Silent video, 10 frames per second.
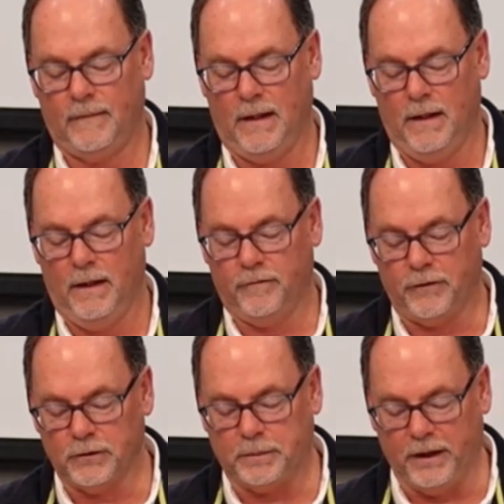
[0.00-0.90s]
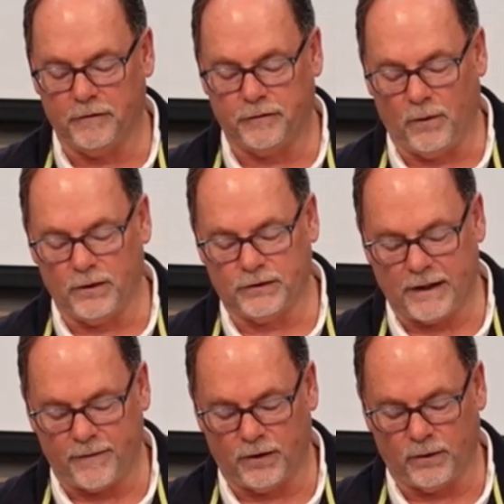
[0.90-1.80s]
In 1 Peter 4
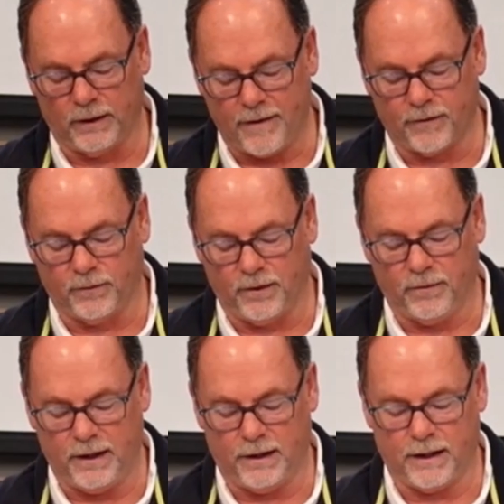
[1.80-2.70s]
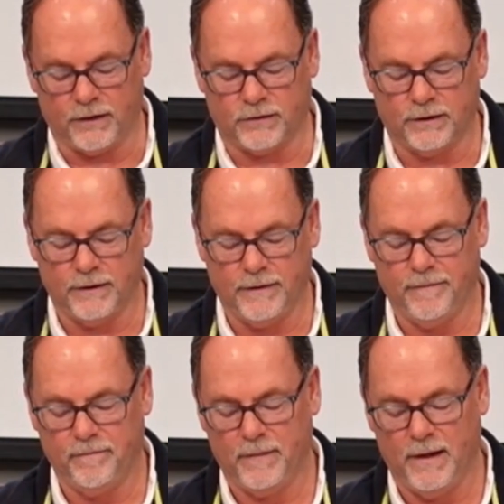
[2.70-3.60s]
7 to 11, we read this
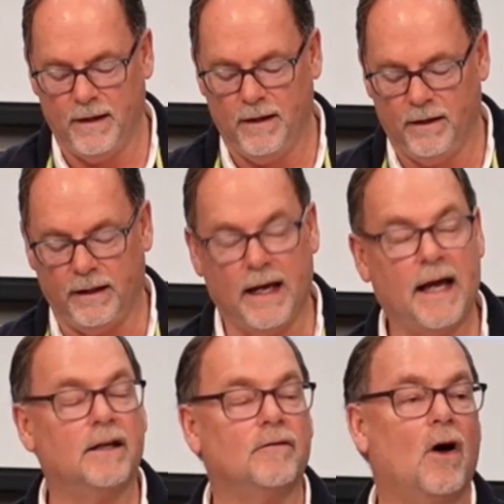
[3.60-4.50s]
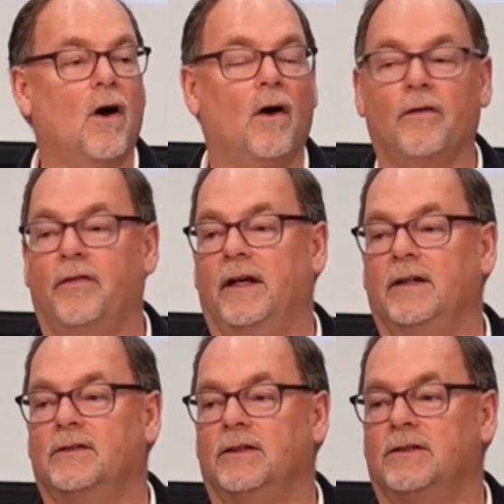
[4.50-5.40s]
The end of all
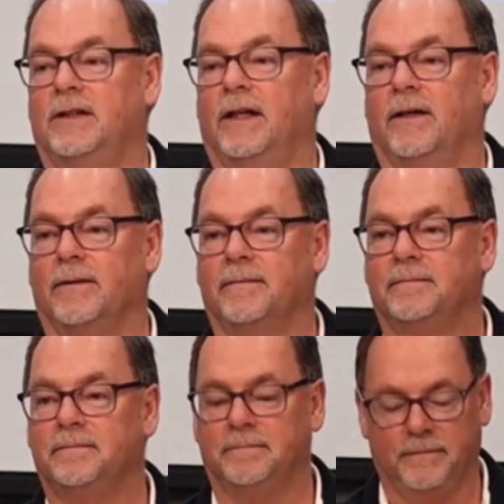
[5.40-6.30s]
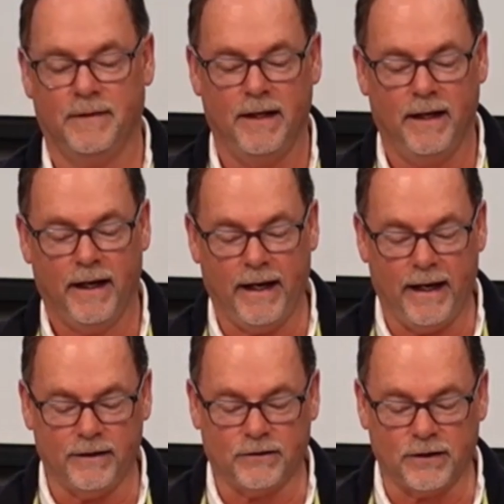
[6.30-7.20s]
things is near.
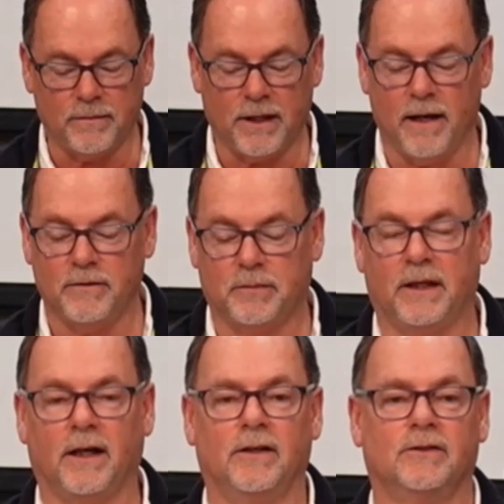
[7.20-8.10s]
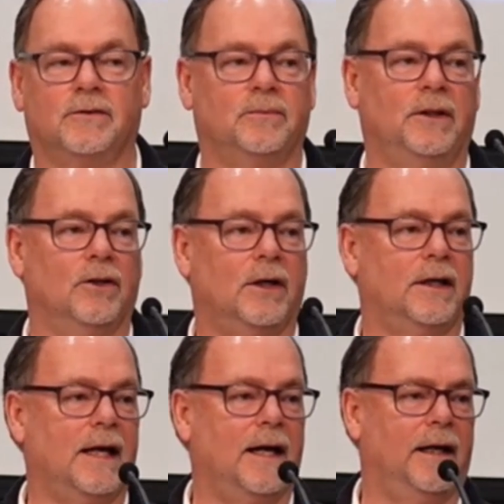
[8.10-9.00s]
And sometimes because we look at
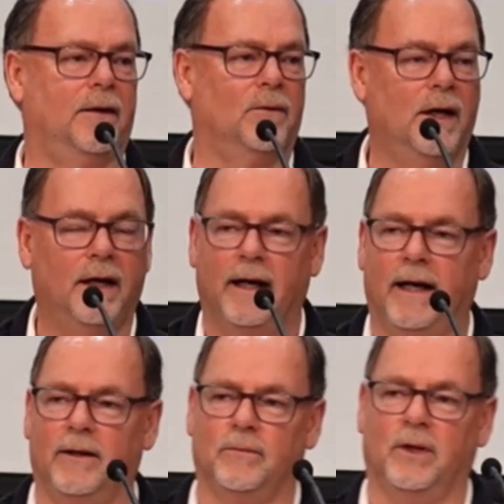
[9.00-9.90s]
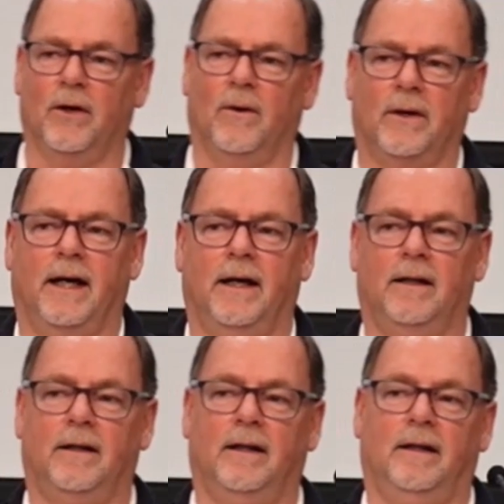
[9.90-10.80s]
that and, and we go, okay,
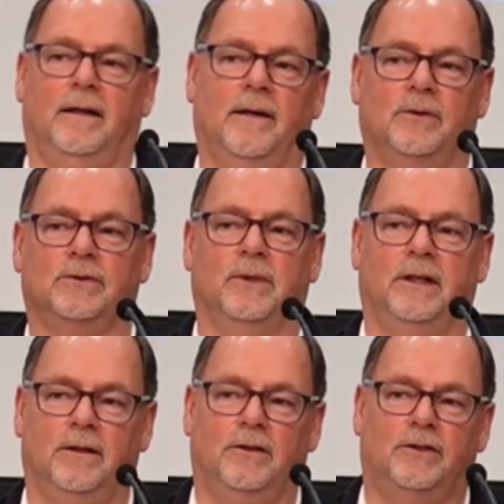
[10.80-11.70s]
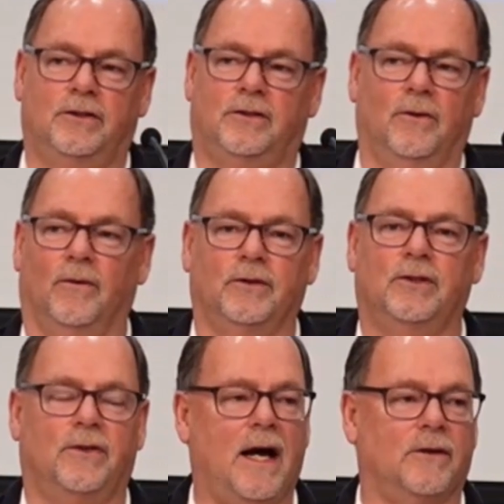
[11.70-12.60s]
that was written over
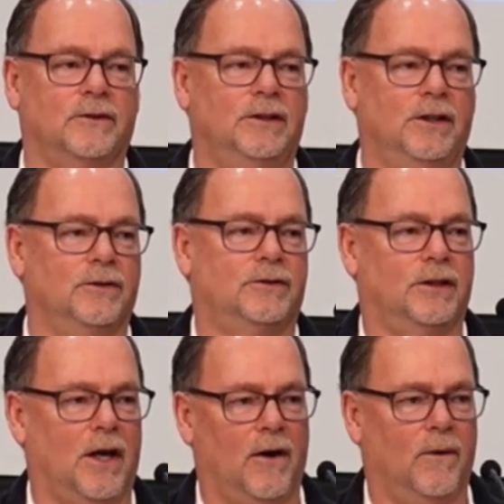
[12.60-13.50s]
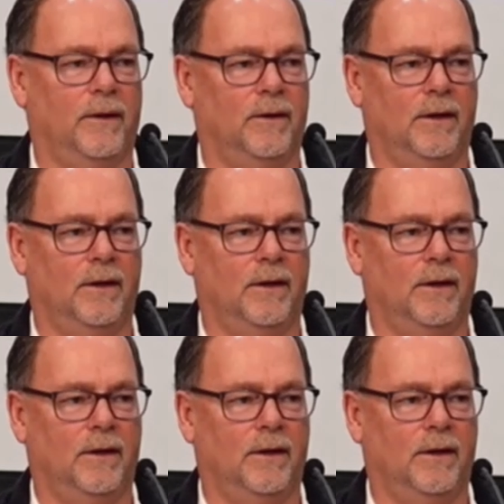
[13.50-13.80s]
2,000 years ago, and